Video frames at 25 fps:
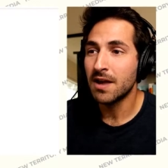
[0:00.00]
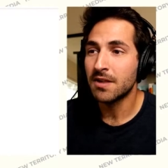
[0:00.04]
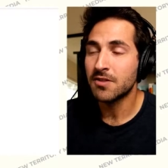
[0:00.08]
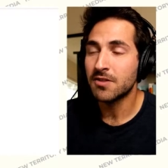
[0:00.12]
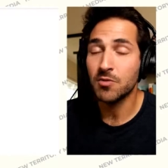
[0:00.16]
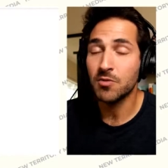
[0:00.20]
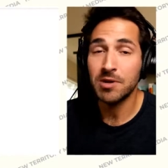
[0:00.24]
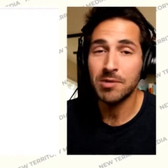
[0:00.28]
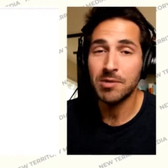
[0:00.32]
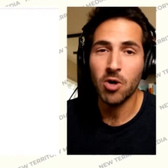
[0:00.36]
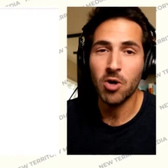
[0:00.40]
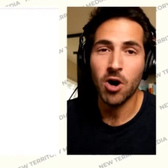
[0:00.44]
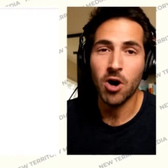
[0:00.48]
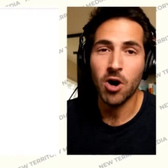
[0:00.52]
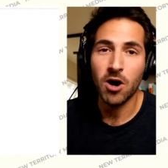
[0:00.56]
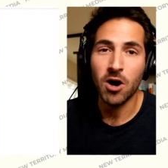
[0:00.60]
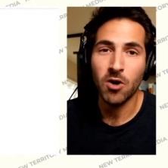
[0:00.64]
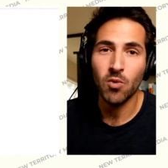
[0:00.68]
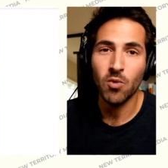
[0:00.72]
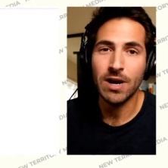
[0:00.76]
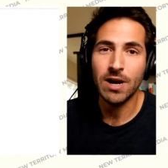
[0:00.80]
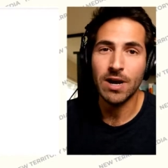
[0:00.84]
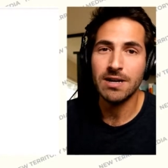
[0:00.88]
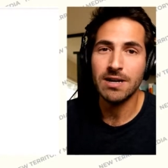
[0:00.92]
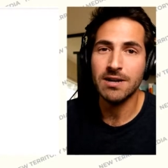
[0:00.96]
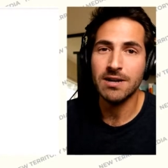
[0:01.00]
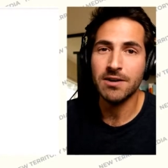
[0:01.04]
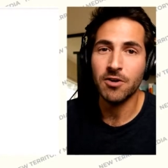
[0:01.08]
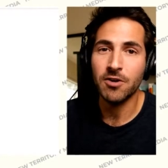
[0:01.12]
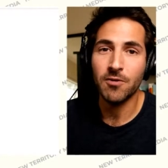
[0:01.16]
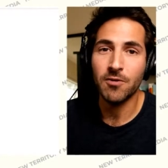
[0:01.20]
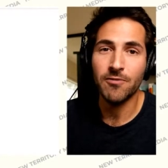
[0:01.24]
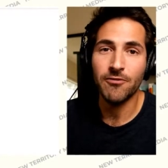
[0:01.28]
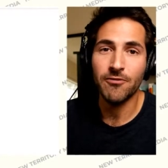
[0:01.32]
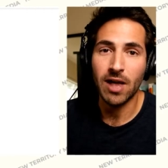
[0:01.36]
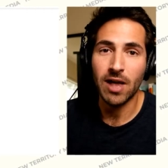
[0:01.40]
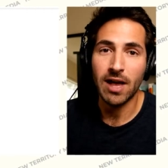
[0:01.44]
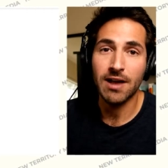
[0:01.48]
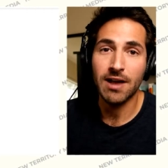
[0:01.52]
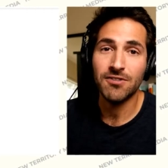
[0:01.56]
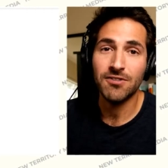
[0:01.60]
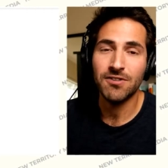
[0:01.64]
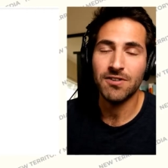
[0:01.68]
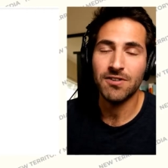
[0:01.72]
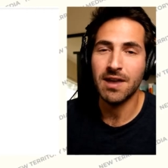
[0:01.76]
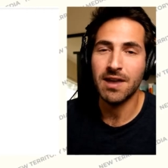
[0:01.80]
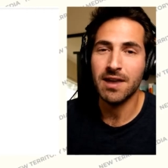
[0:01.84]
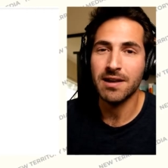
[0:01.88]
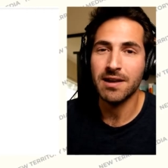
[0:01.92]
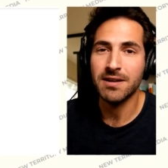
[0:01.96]
So when people are waiting, it'll
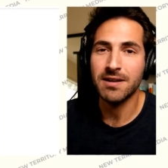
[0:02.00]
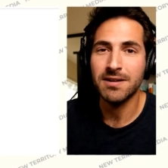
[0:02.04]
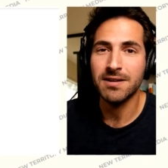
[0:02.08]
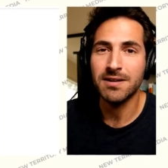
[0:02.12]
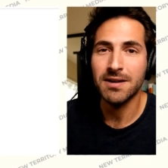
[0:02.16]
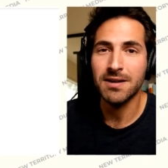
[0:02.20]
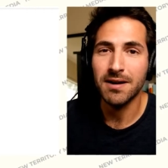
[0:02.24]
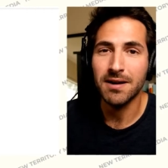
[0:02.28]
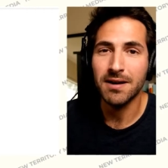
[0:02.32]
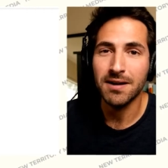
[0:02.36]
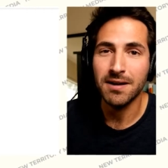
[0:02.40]
flash and